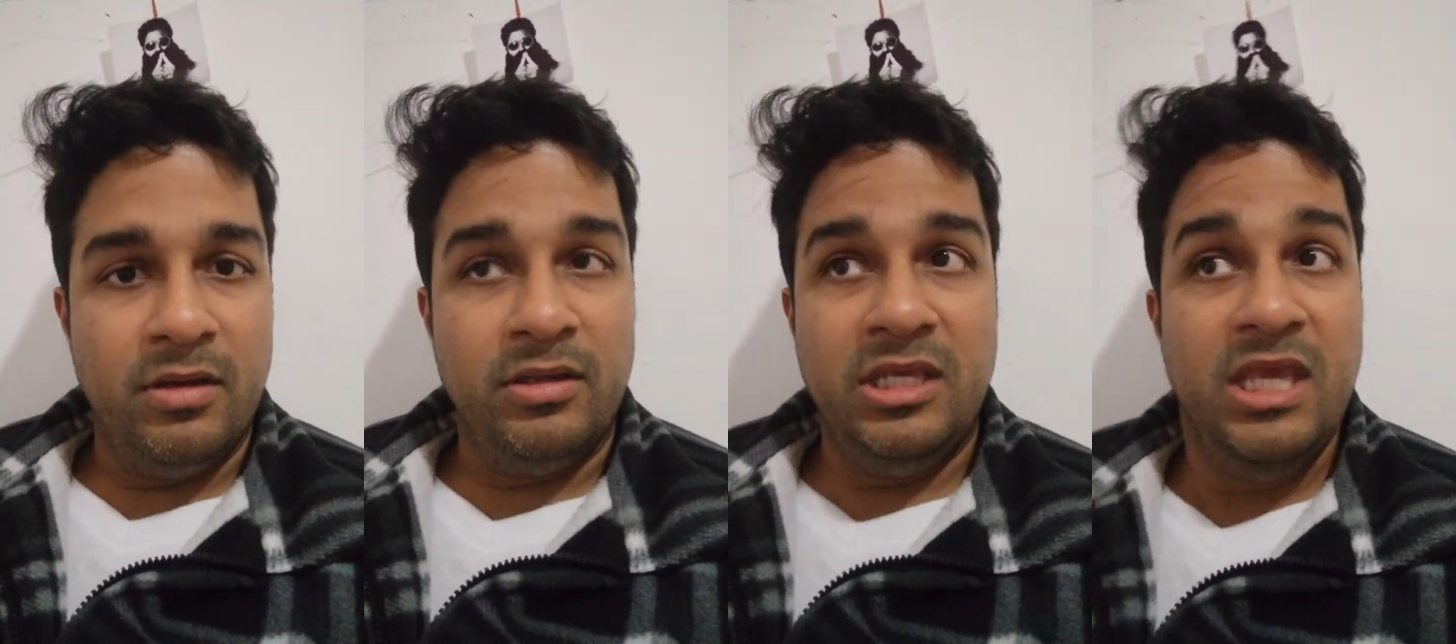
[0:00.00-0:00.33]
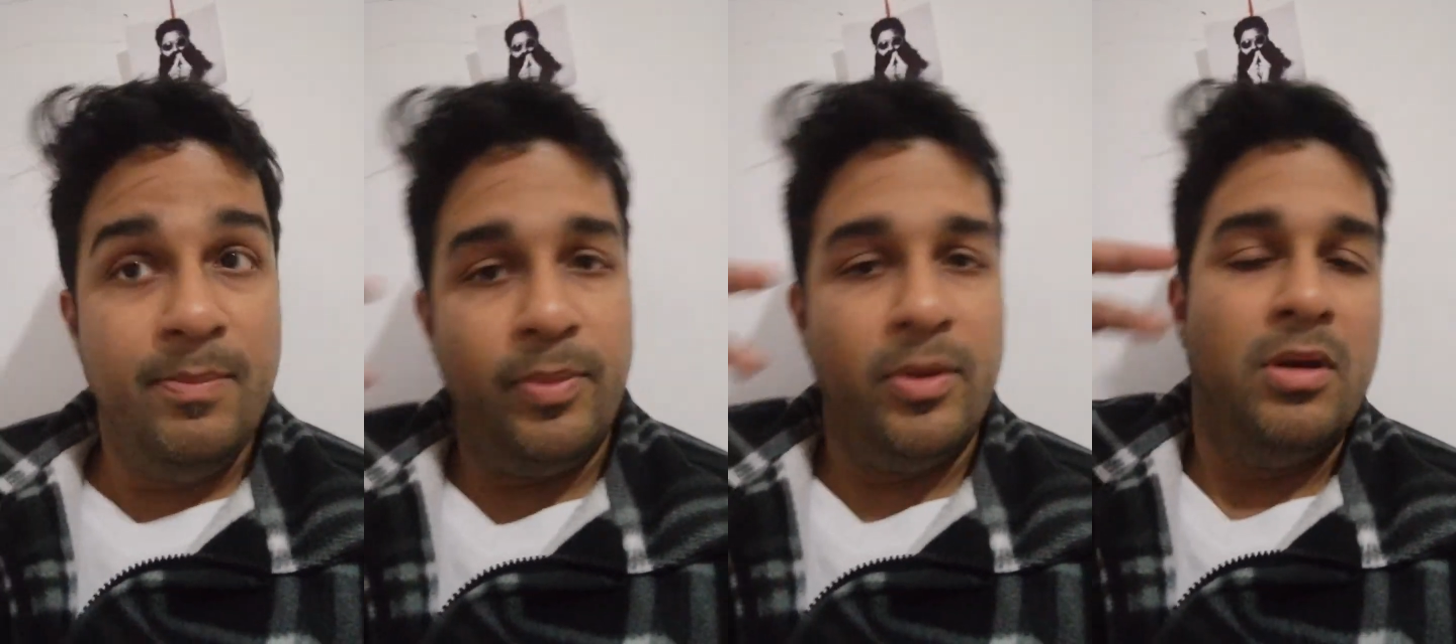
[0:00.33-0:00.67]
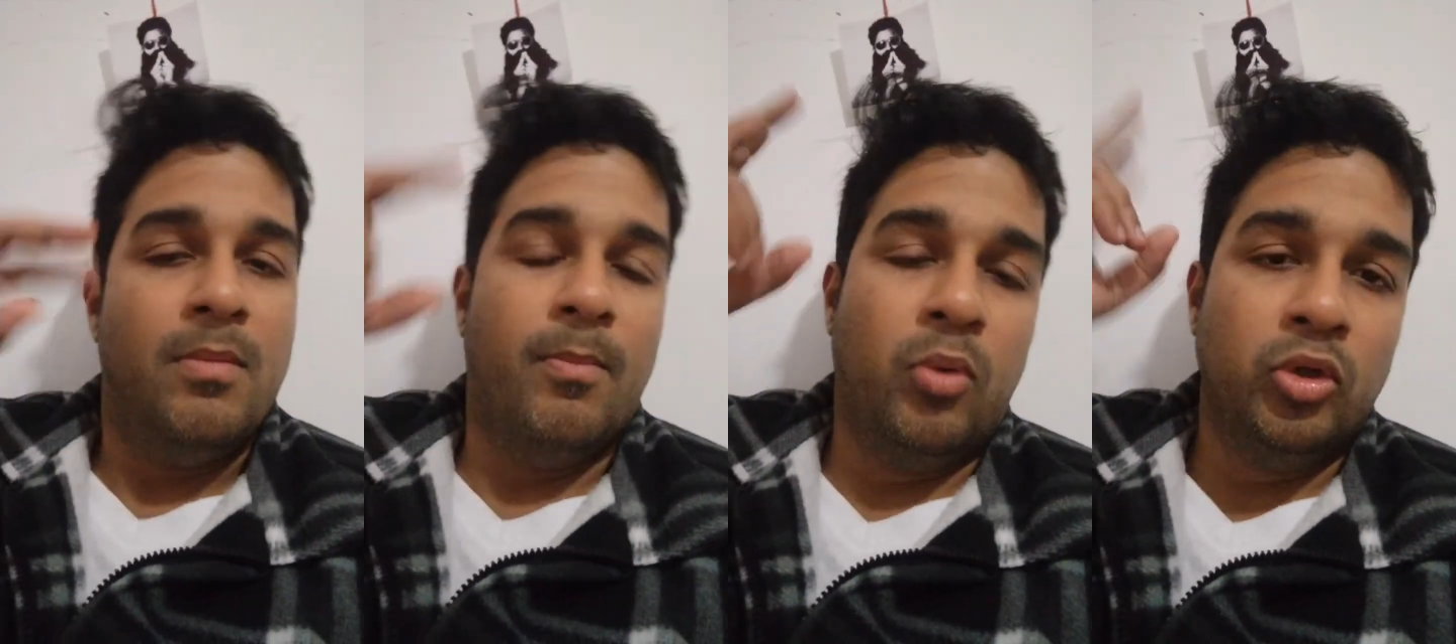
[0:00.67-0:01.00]
Keep
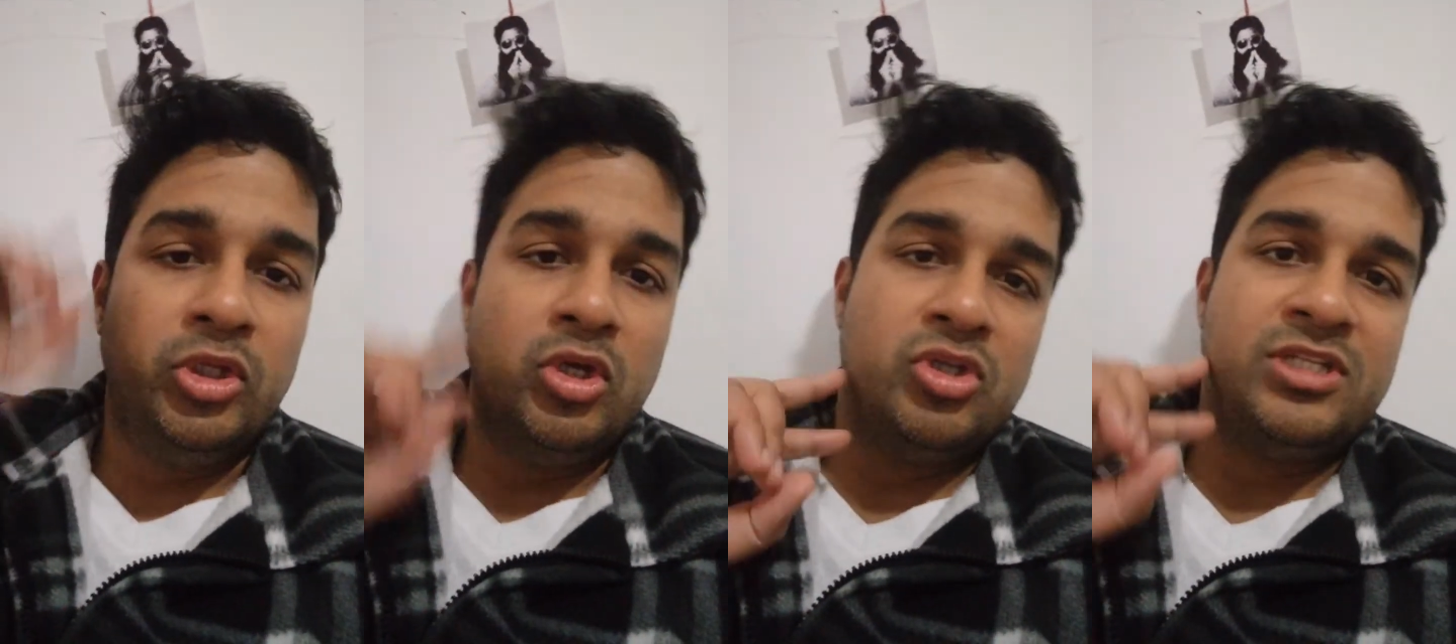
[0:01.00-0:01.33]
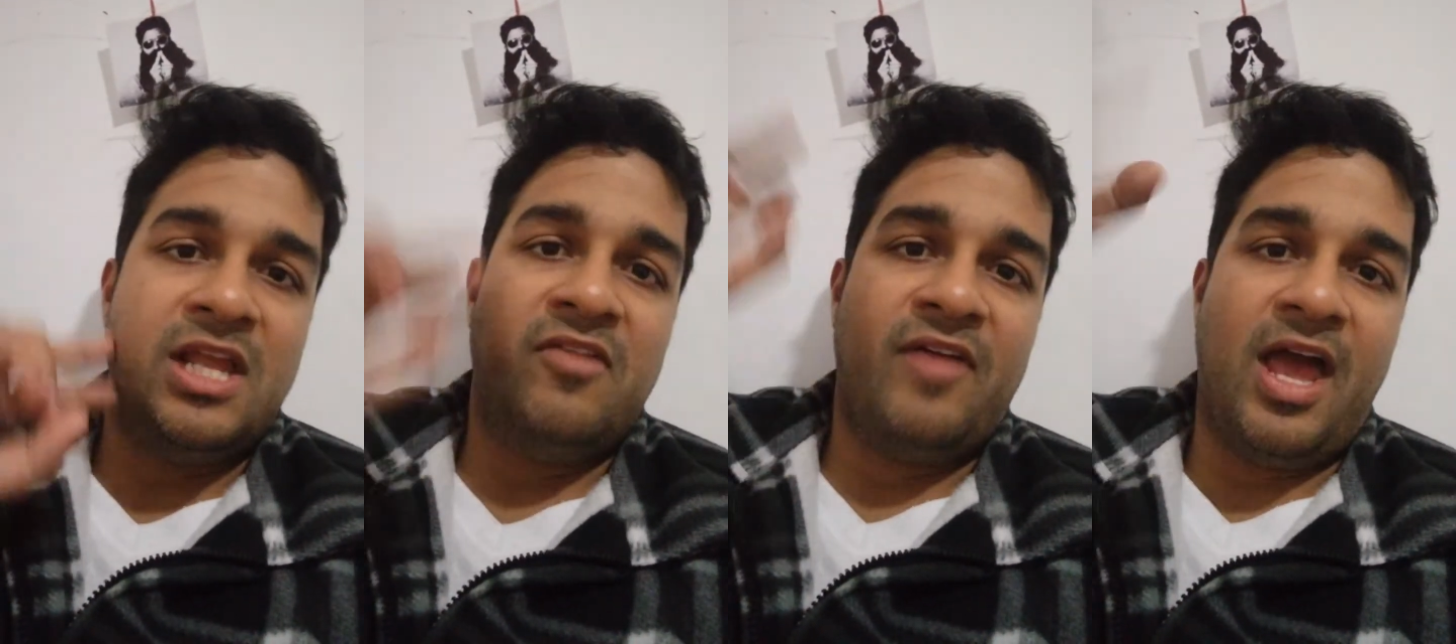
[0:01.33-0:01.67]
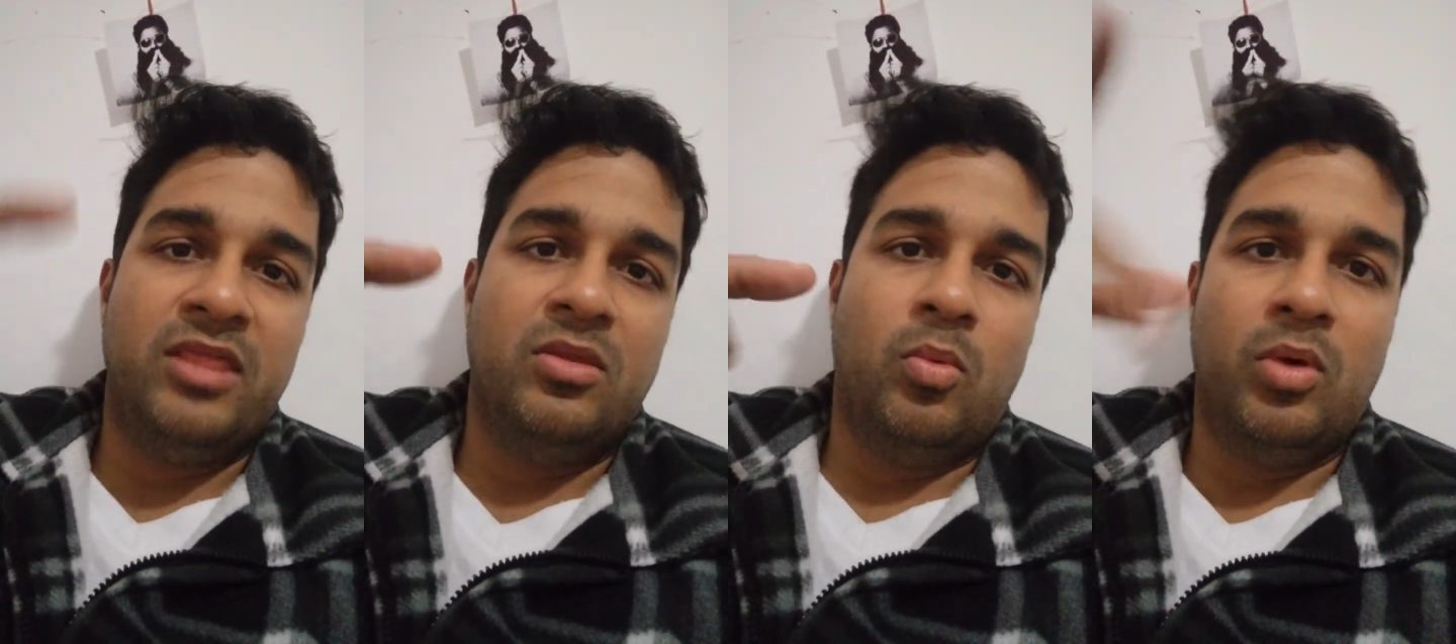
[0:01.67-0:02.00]
both yourself and
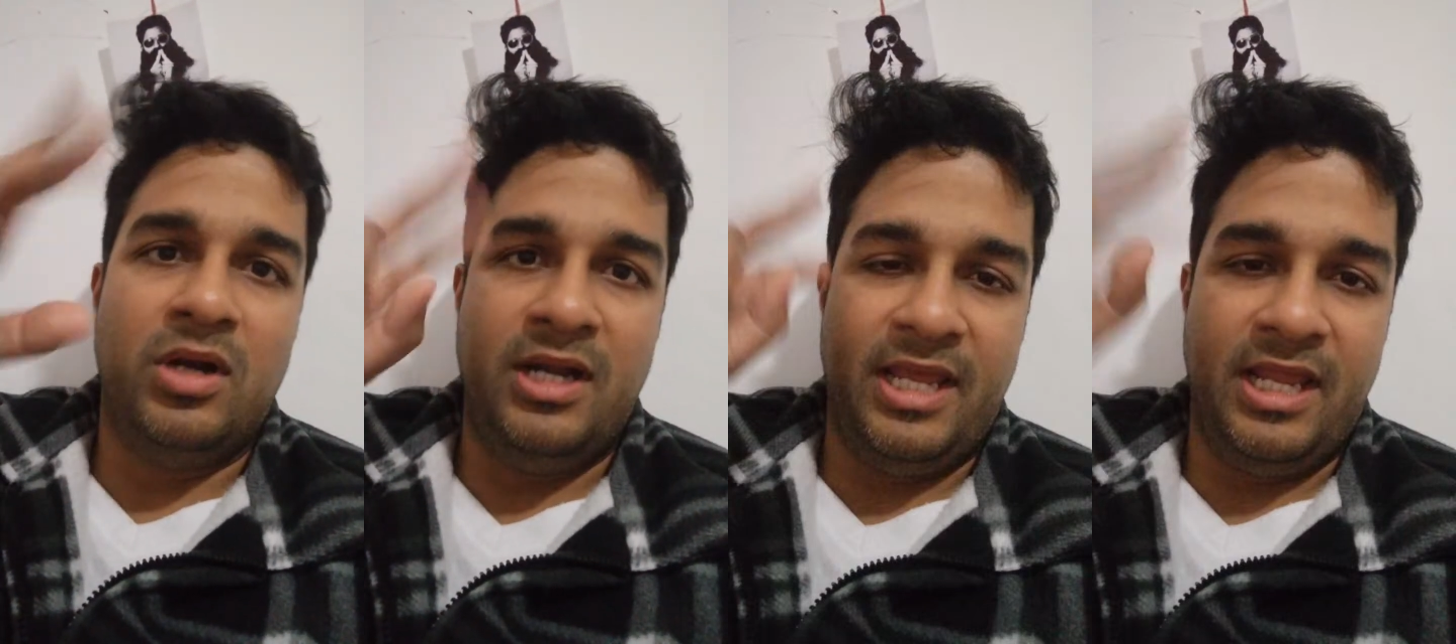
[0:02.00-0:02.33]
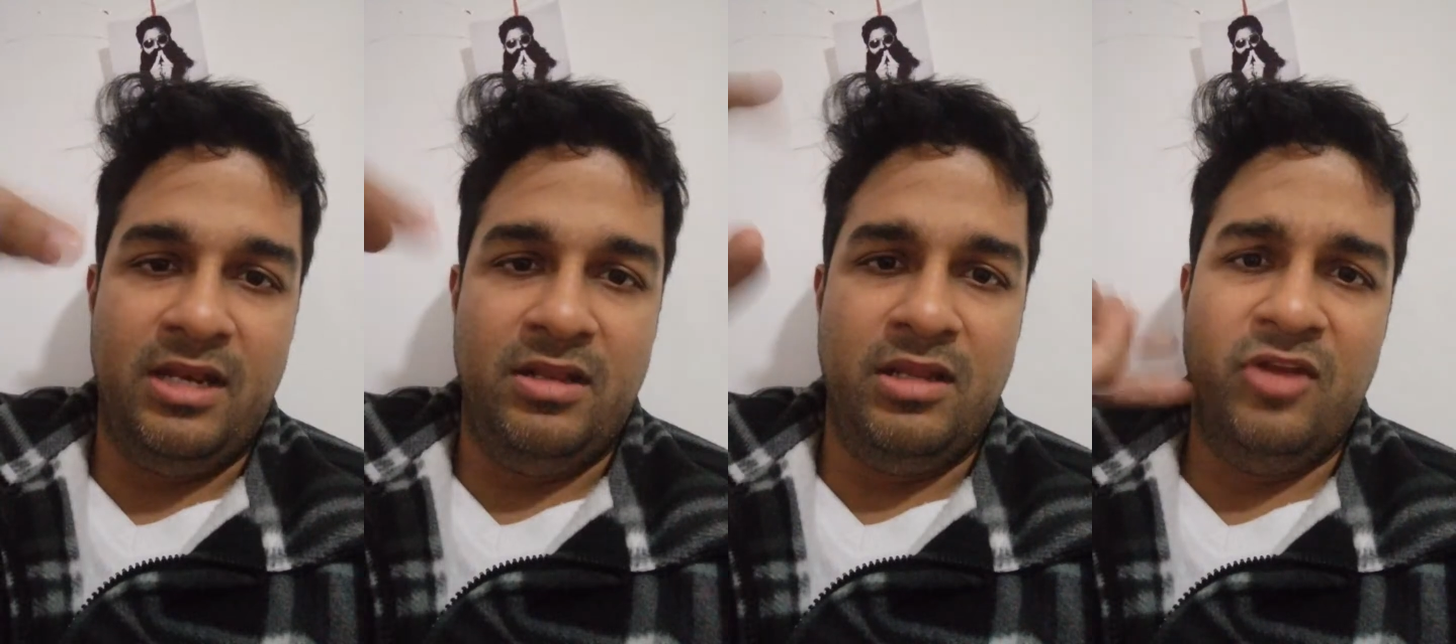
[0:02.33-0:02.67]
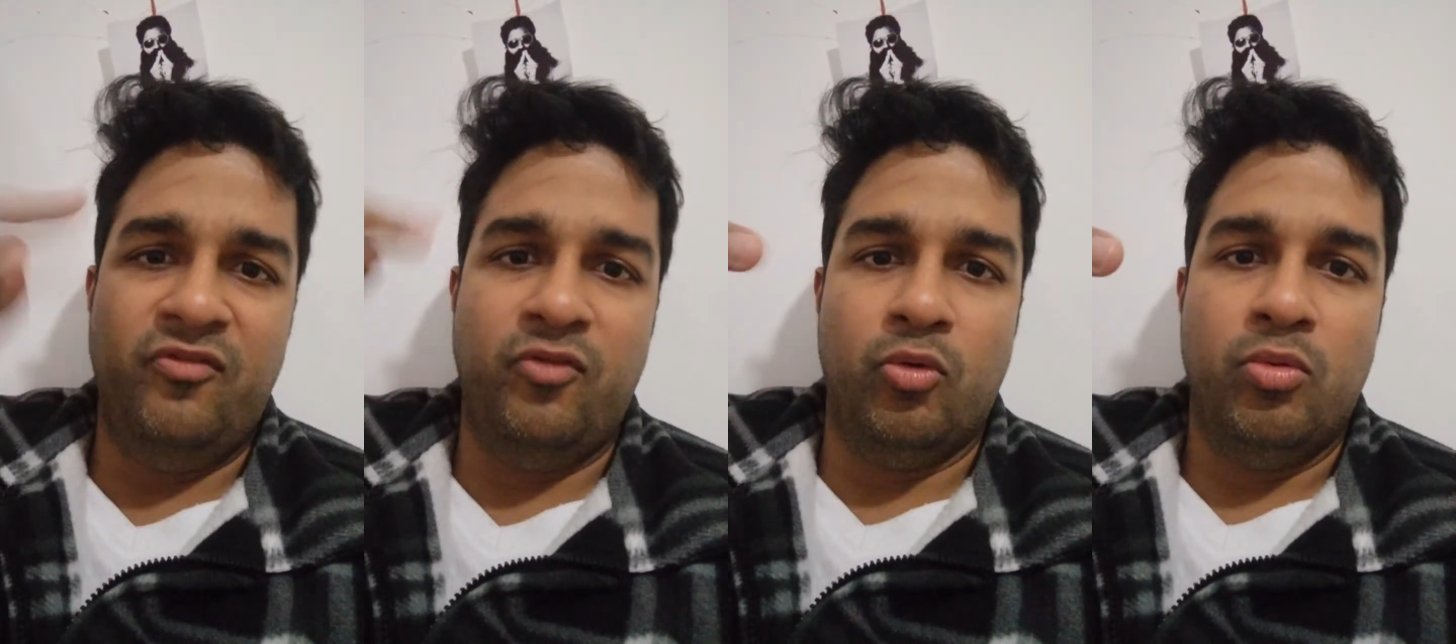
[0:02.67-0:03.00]
the world in
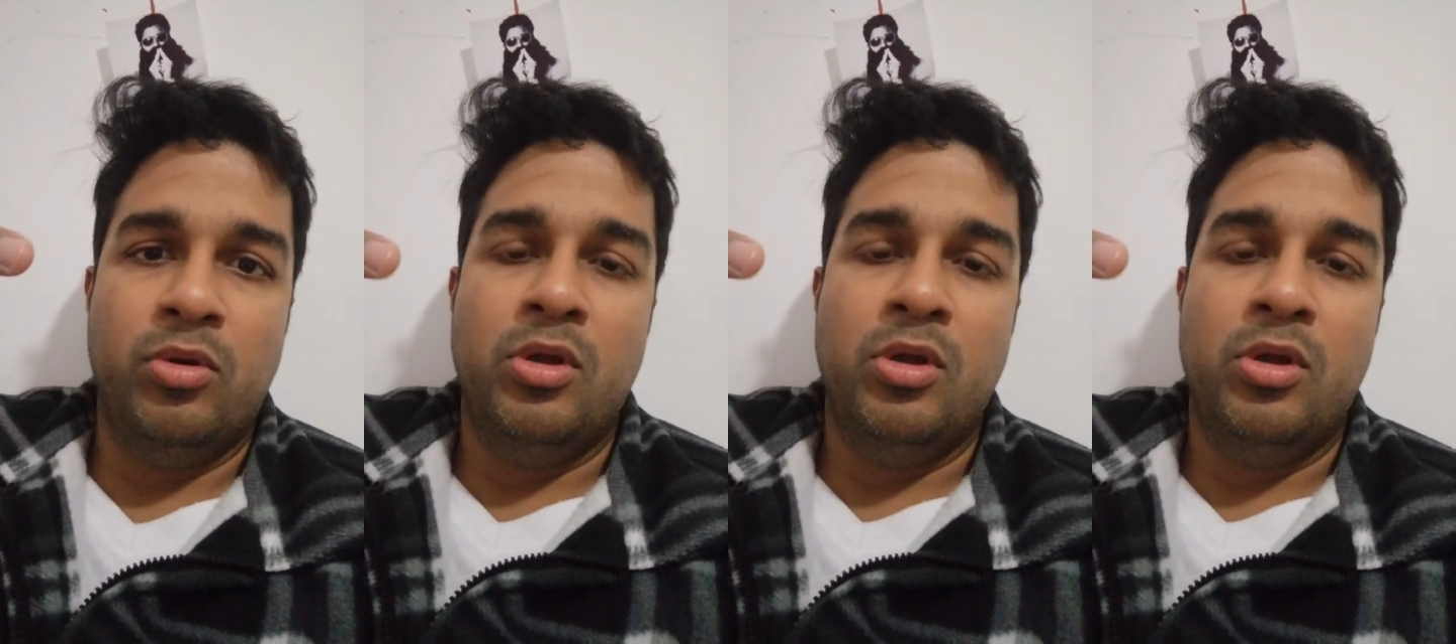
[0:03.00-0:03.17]
view.